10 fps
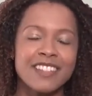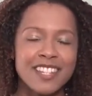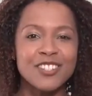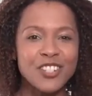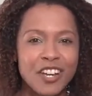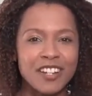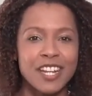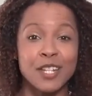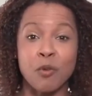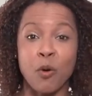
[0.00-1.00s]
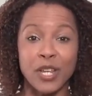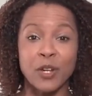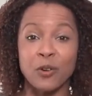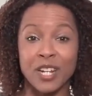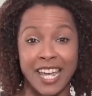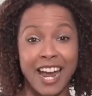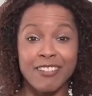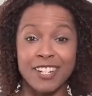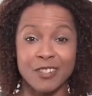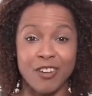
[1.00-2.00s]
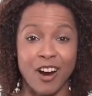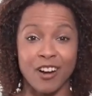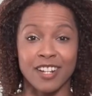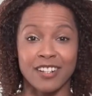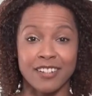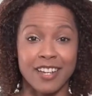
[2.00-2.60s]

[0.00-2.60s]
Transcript: This journey is what we call a character arc,